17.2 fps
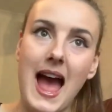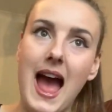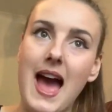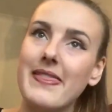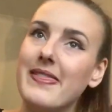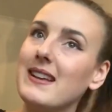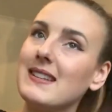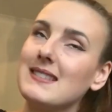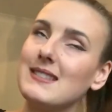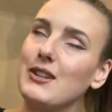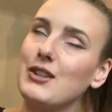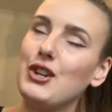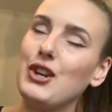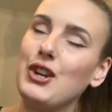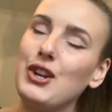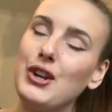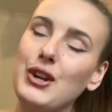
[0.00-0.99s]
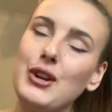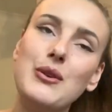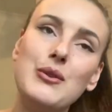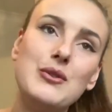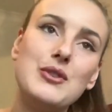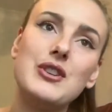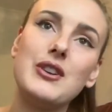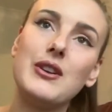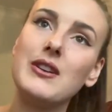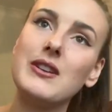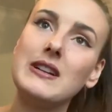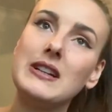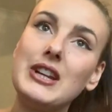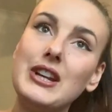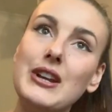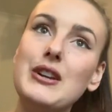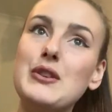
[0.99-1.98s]
And that's such a huge,
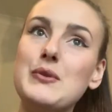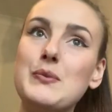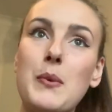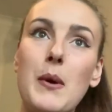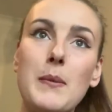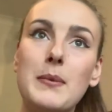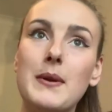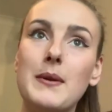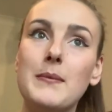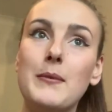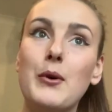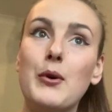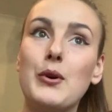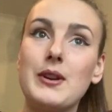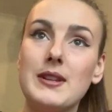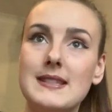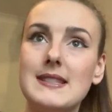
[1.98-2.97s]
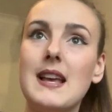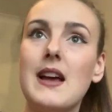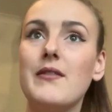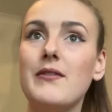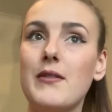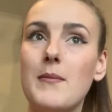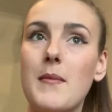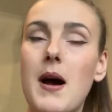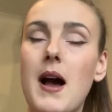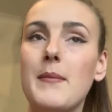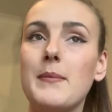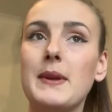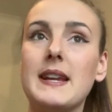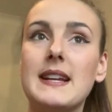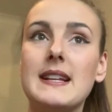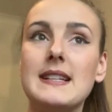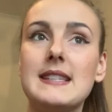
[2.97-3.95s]
huge problem or concern for mine
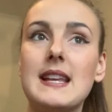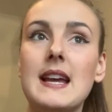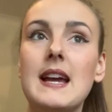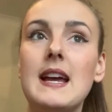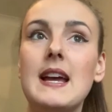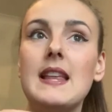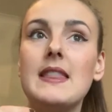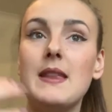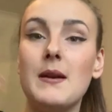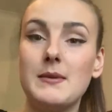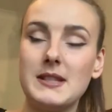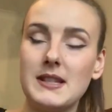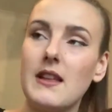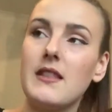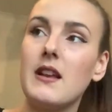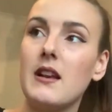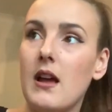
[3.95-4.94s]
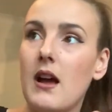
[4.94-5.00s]
because there was another,